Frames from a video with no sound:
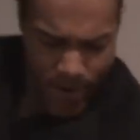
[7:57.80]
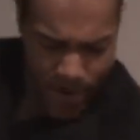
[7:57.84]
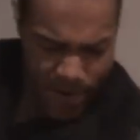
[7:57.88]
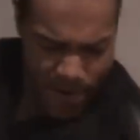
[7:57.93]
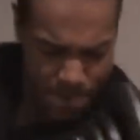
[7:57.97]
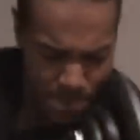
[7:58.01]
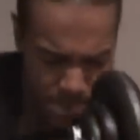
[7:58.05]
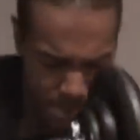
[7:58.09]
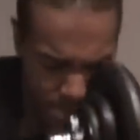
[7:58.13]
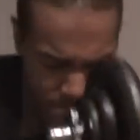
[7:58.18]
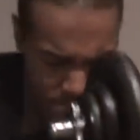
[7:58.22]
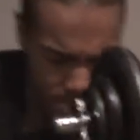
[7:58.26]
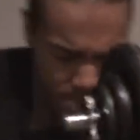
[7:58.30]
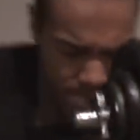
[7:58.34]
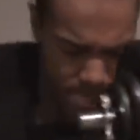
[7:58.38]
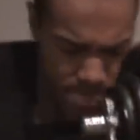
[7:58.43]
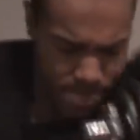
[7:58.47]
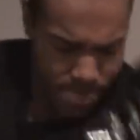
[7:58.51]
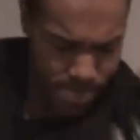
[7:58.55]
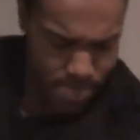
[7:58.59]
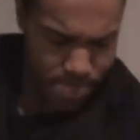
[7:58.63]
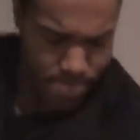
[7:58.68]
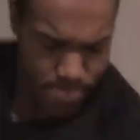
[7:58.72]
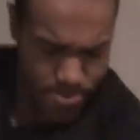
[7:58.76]
and do them both arms
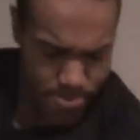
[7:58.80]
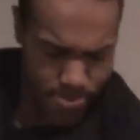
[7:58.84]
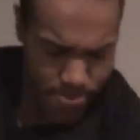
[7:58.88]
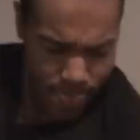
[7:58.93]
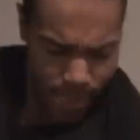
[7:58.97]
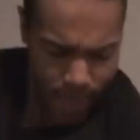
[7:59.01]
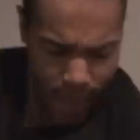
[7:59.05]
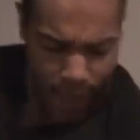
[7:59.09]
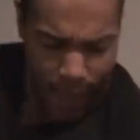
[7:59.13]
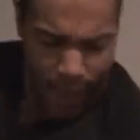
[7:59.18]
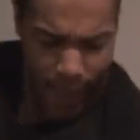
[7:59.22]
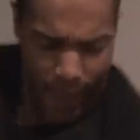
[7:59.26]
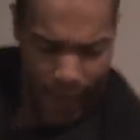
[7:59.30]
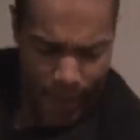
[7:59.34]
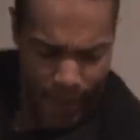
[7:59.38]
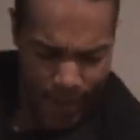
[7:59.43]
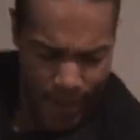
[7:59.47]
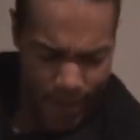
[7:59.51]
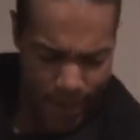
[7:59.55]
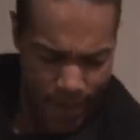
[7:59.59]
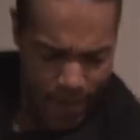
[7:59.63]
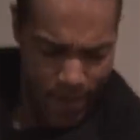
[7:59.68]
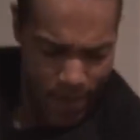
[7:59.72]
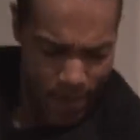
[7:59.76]
at the same time,
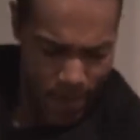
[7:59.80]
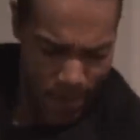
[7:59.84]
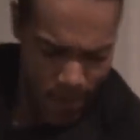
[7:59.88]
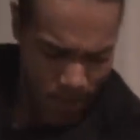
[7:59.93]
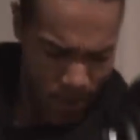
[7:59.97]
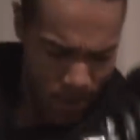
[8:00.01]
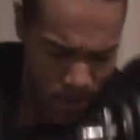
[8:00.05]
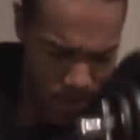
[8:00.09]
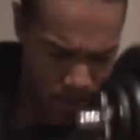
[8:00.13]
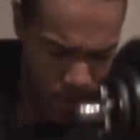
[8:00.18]
but I can't.